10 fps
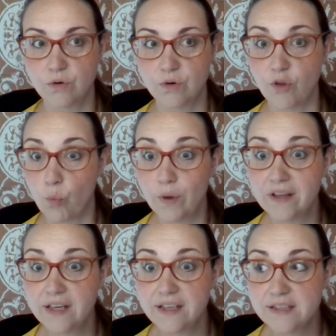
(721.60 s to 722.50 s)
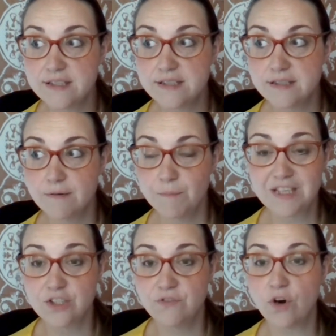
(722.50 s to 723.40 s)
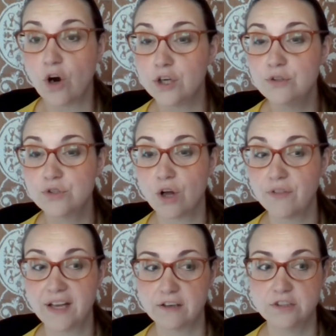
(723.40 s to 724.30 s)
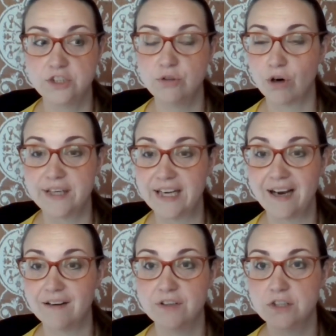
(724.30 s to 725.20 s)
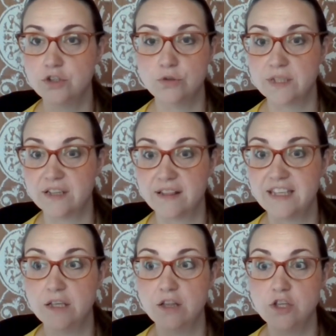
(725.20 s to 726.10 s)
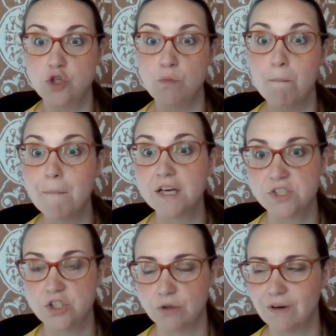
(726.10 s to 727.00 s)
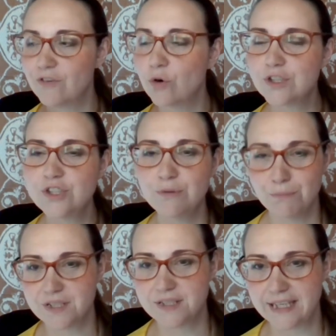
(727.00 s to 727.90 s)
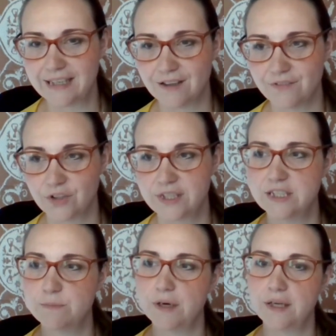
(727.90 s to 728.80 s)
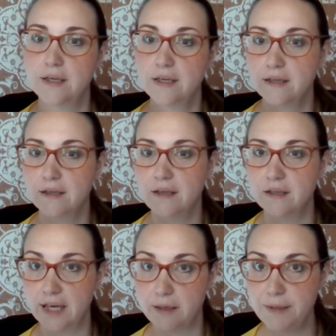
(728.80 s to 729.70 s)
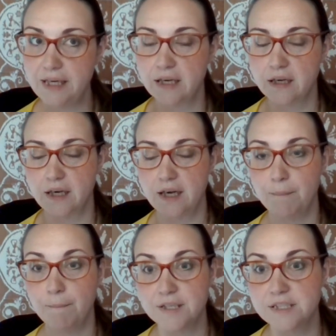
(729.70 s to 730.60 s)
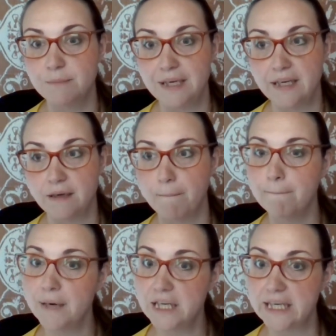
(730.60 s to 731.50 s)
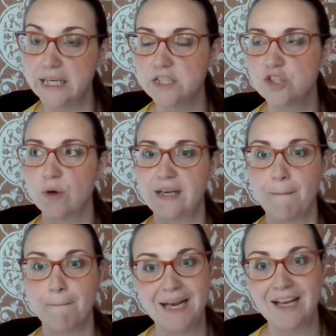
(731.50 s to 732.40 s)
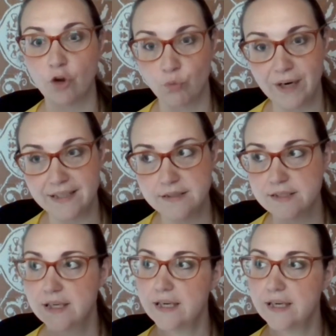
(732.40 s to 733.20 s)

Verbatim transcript: or the willingness, because you've used all the energy you already have doing the things you must do. Of course, you must take care of your kids, but like me, I must make money so I can pay the rent.